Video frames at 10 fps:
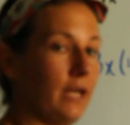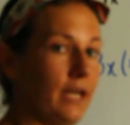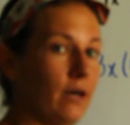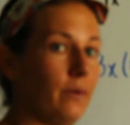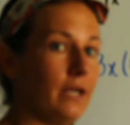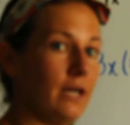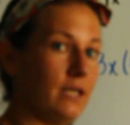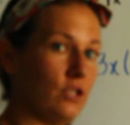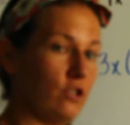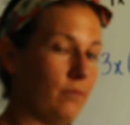Here we're going to
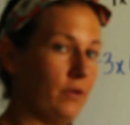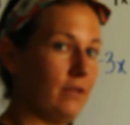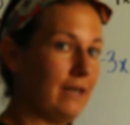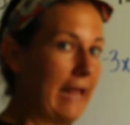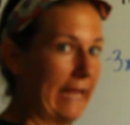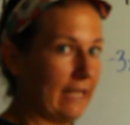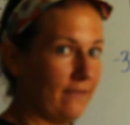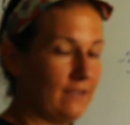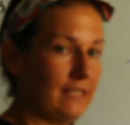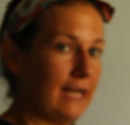distribute the
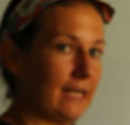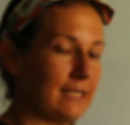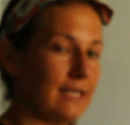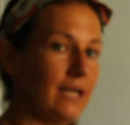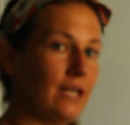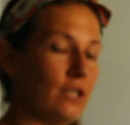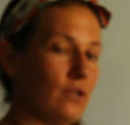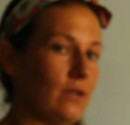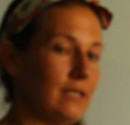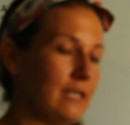negative 6.
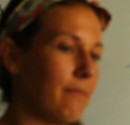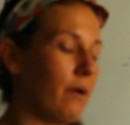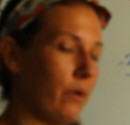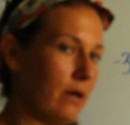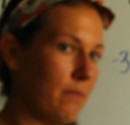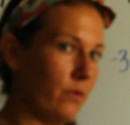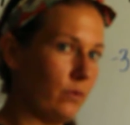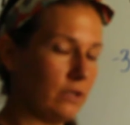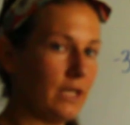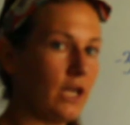So this time I want to be
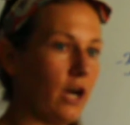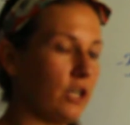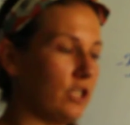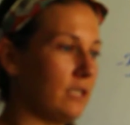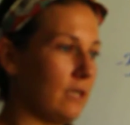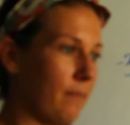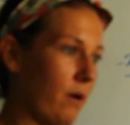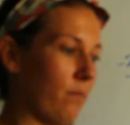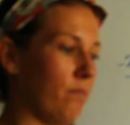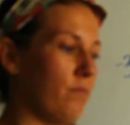really cautious
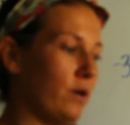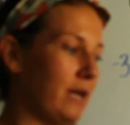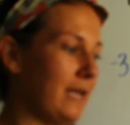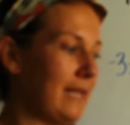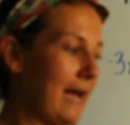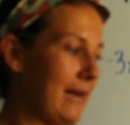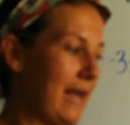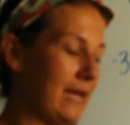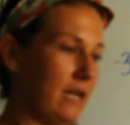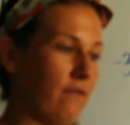about bringing that
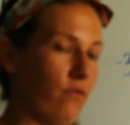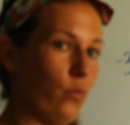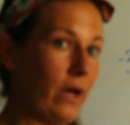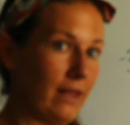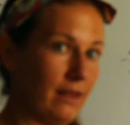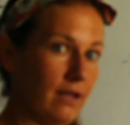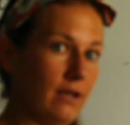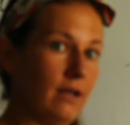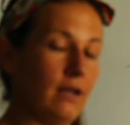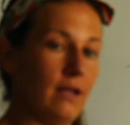negative with
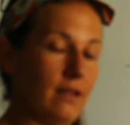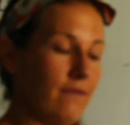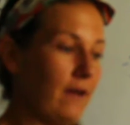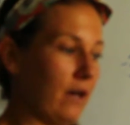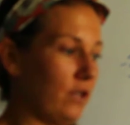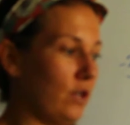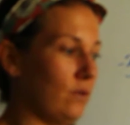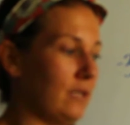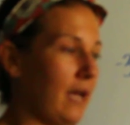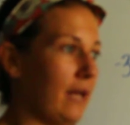the
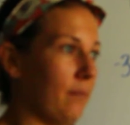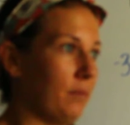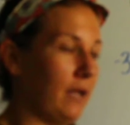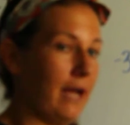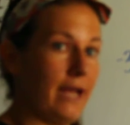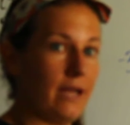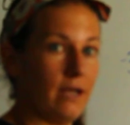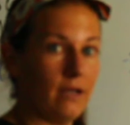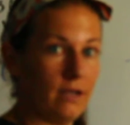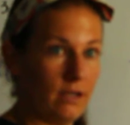values and
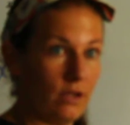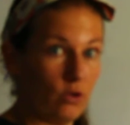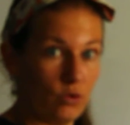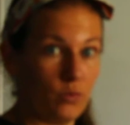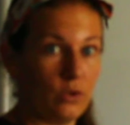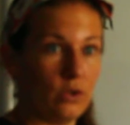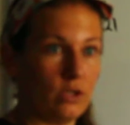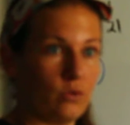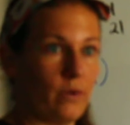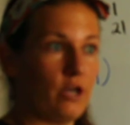applying those
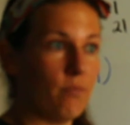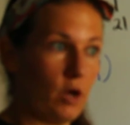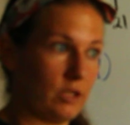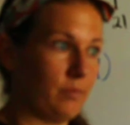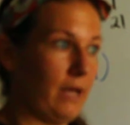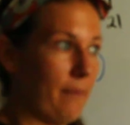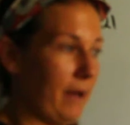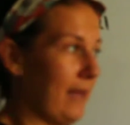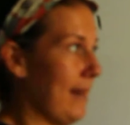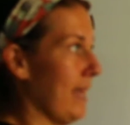rules when you multiply by
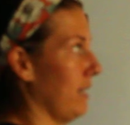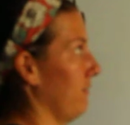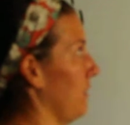a negative